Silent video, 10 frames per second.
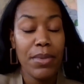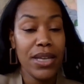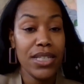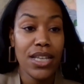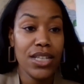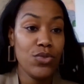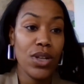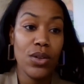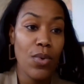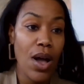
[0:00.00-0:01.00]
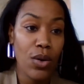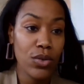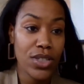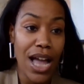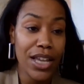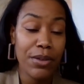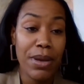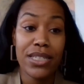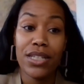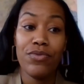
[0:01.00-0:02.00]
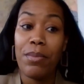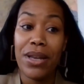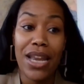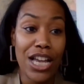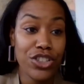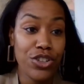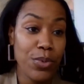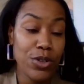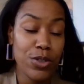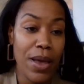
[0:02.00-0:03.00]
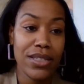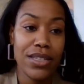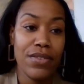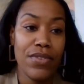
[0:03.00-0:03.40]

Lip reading: is really well documented from a national perspective and